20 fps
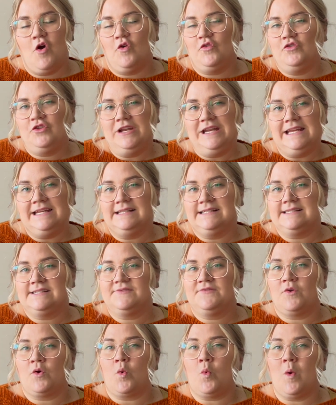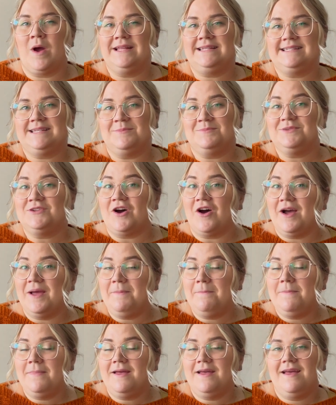the needles for quite some
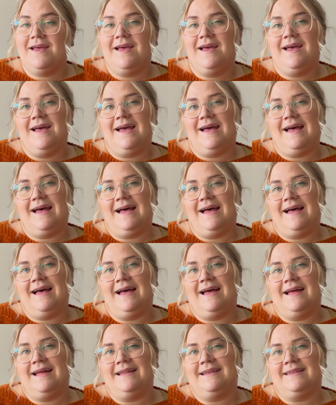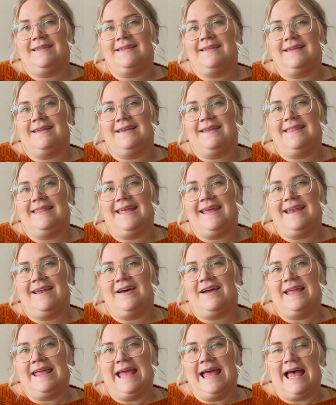time, and then
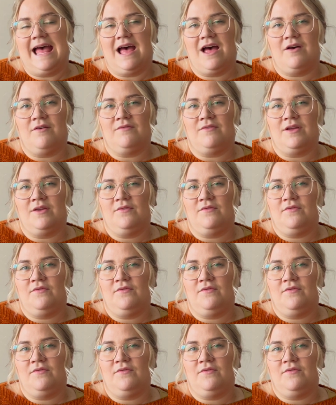I have